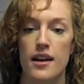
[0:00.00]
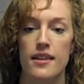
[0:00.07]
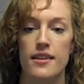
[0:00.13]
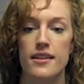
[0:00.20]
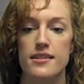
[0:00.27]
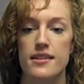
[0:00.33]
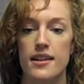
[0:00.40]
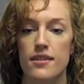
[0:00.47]

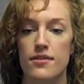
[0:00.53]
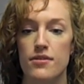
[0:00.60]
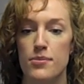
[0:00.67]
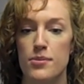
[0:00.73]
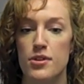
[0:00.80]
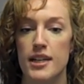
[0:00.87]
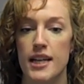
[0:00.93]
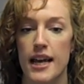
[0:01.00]
This lack of
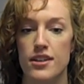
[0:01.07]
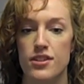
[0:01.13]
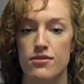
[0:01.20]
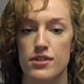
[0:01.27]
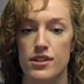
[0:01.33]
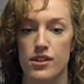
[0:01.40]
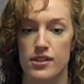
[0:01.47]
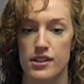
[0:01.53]
communication
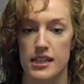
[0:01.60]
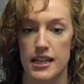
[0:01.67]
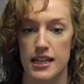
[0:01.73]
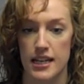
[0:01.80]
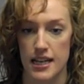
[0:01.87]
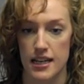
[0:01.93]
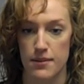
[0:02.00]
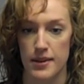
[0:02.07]
results in
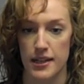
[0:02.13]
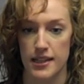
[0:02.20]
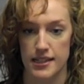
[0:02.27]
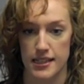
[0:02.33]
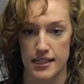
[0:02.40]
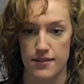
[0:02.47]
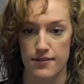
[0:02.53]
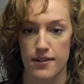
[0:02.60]
an
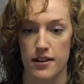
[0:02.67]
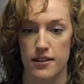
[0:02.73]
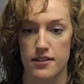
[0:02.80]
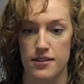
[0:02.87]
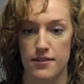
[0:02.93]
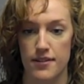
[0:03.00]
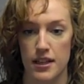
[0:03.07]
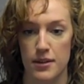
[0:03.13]
inability to
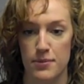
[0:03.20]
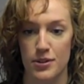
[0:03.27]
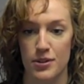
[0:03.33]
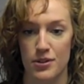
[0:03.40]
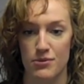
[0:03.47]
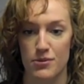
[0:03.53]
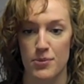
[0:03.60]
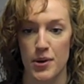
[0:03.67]
develop a
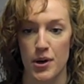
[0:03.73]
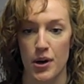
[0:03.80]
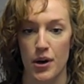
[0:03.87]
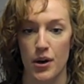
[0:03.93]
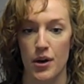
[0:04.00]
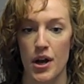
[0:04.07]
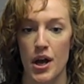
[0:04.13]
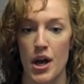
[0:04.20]
good
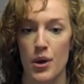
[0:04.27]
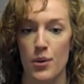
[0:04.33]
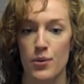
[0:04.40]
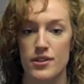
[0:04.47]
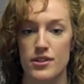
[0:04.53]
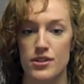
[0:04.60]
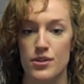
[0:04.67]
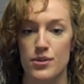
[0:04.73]
rapport
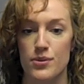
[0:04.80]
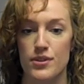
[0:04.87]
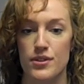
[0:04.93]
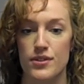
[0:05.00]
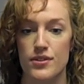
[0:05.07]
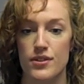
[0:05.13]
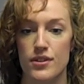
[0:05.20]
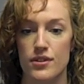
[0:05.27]
with
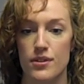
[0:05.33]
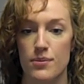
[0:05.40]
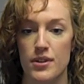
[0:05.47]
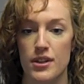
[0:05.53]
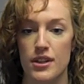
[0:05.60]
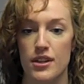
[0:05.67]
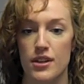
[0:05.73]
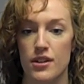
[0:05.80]
students,
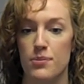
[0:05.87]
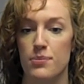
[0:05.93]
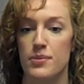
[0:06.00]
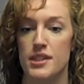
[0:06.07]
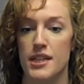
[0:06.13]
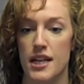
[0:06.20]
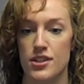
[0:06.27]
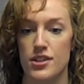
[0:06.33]
something that could
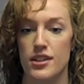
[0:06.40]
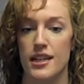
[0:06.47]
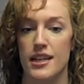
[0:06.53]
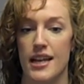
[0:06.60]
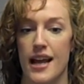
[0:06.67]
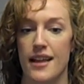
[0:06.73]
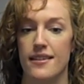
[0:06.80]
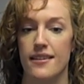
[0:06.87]
potentially
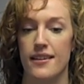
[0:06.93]
enhance